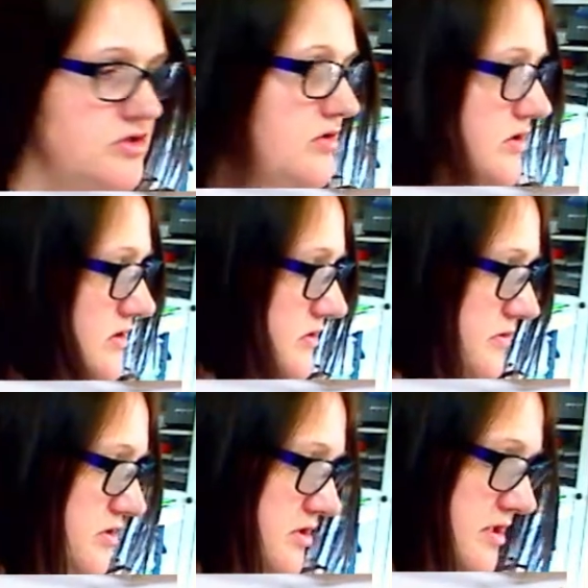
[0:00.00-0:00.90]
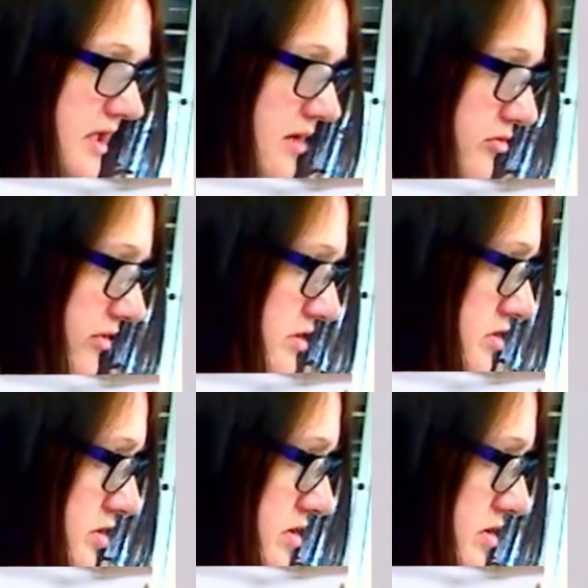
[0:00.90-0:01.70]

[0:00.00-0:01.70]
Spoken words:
you can switch to that brush.